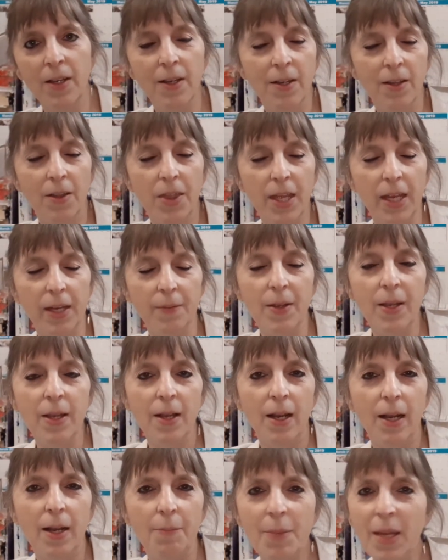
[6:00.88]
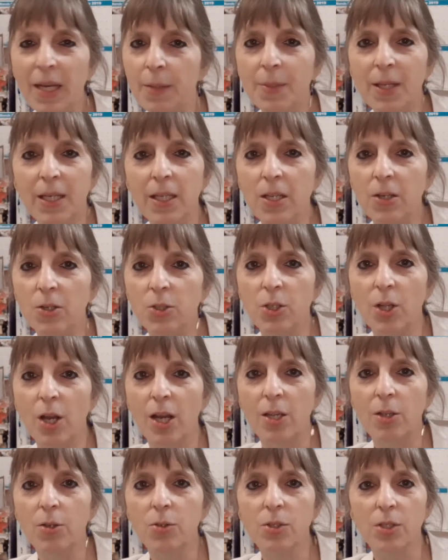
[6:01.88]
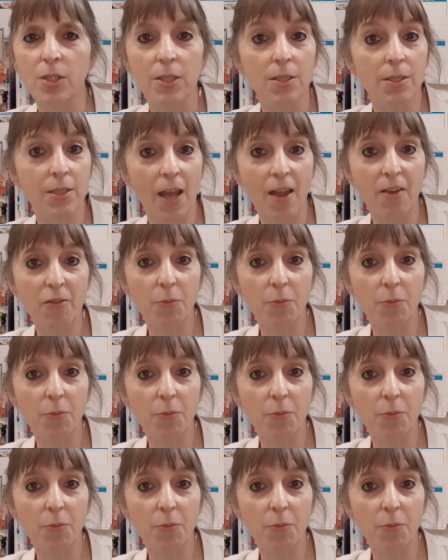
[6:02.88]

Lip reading: thing. Many, many years I used a staff